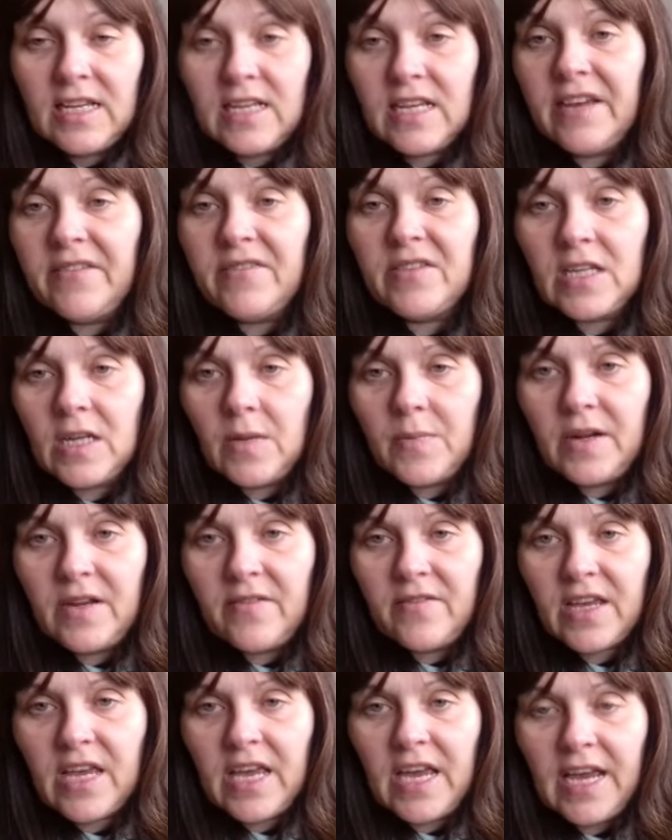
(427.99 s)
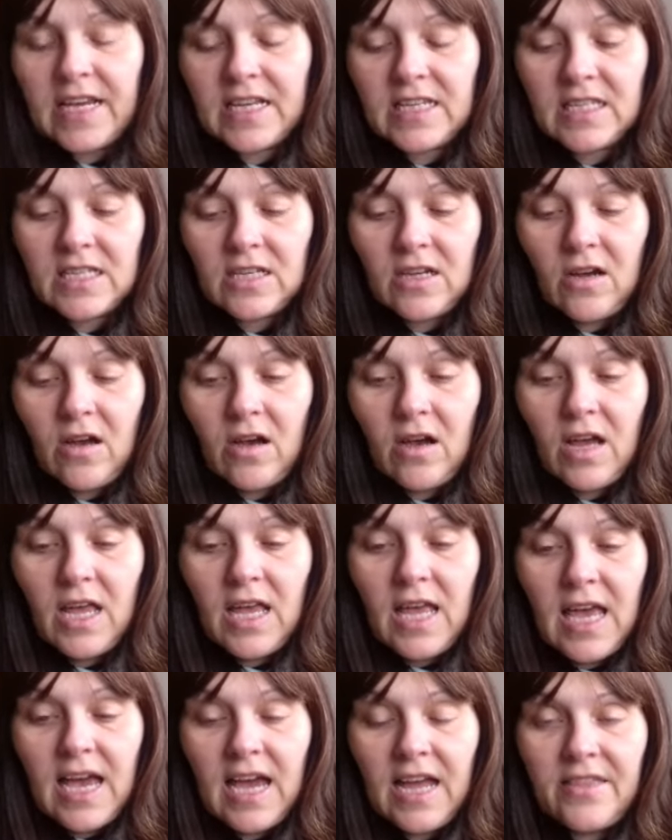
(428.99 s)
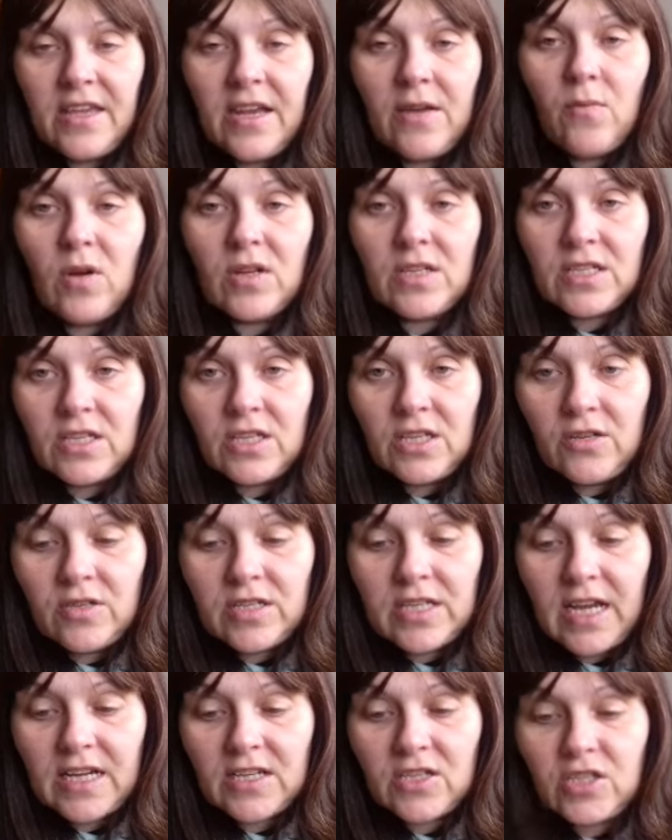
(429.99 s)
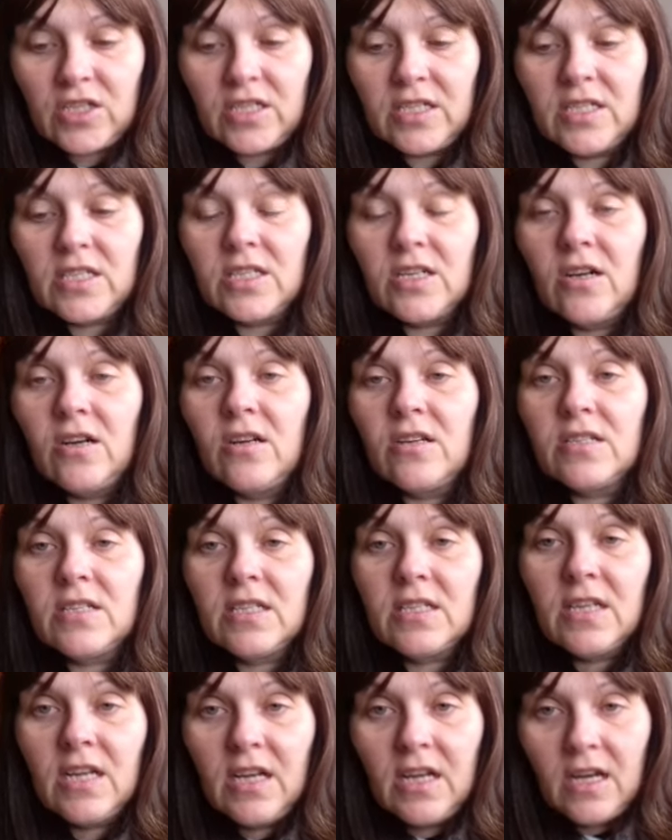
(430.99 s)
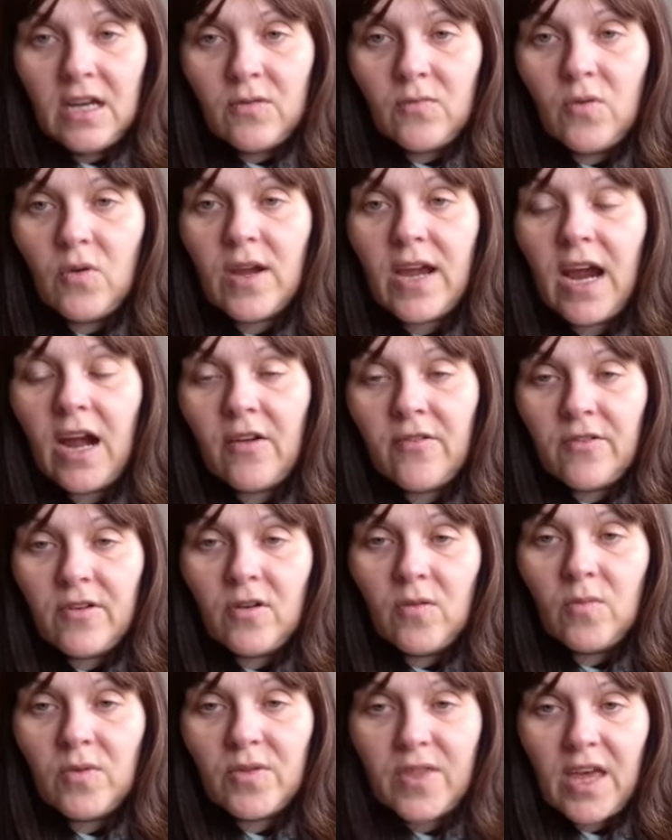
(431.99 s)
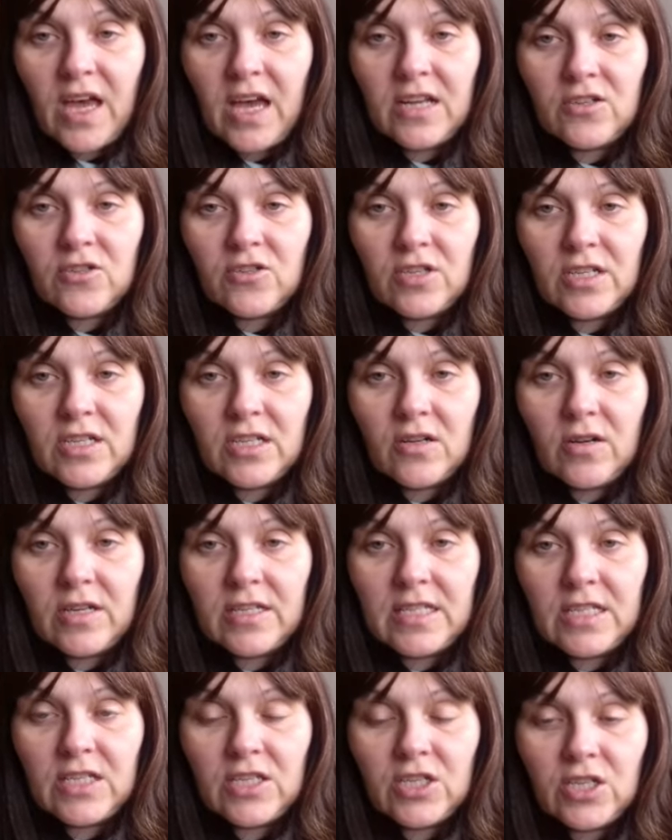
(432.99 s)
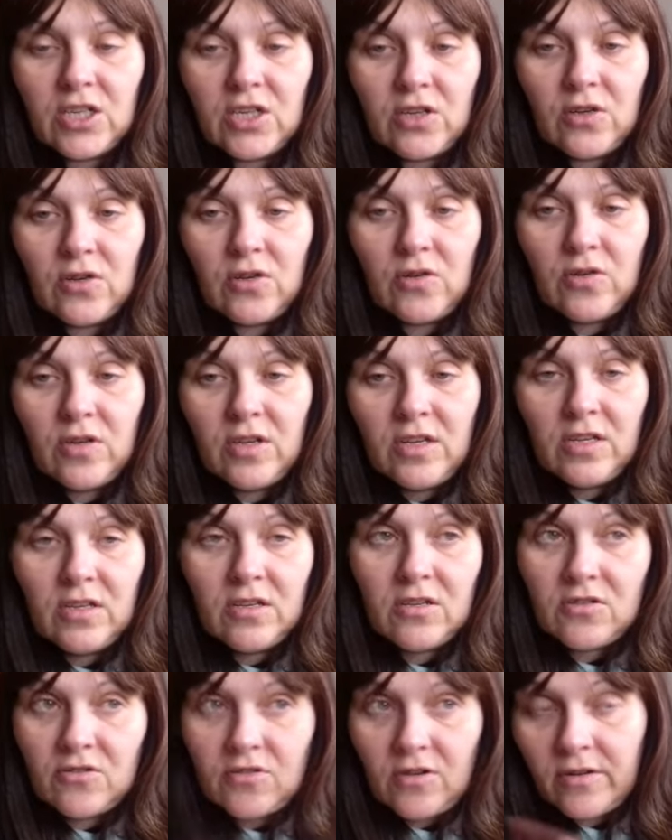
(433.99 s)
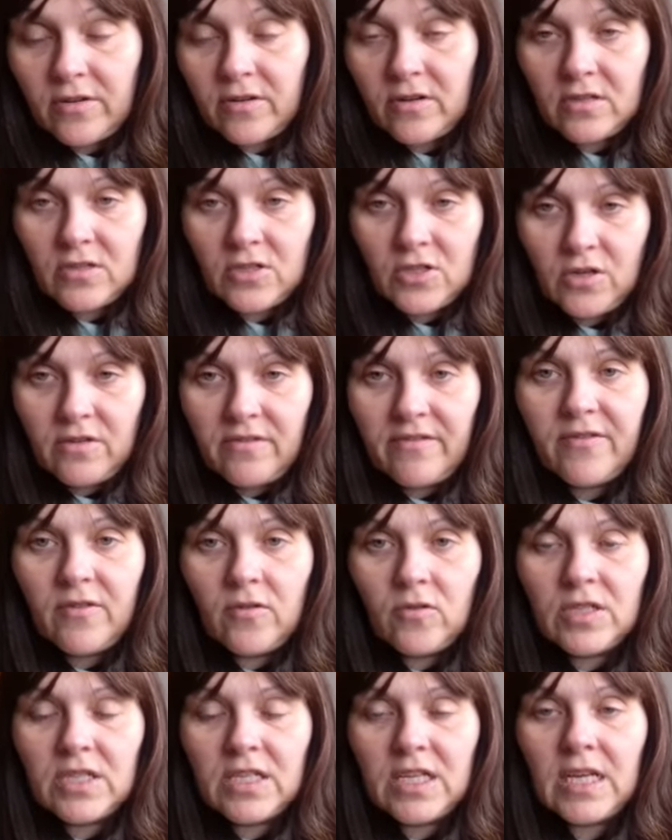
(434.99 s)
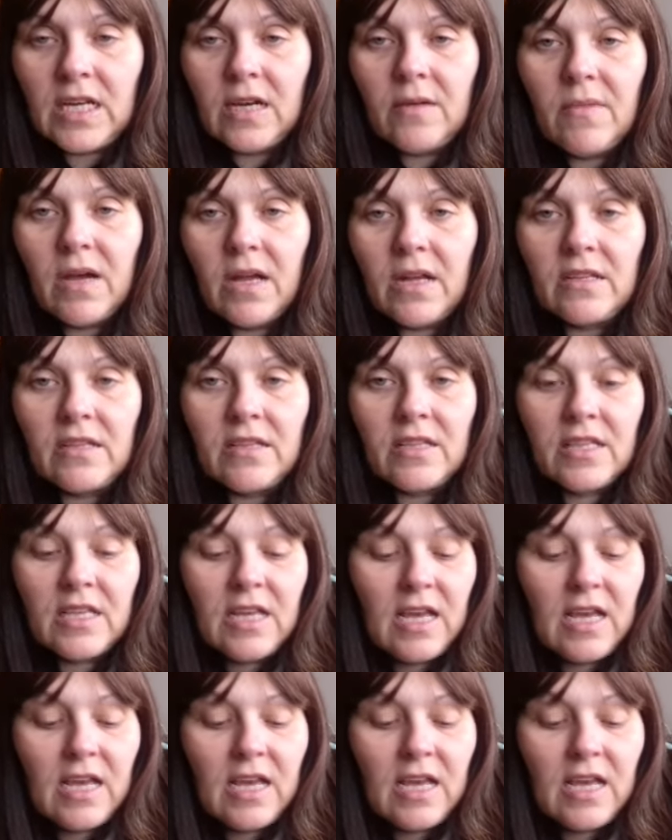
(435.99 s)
Gives it a bit of a kickstart, and then once the new tax year starts, we'll carry on with the 192 stroke 240 a month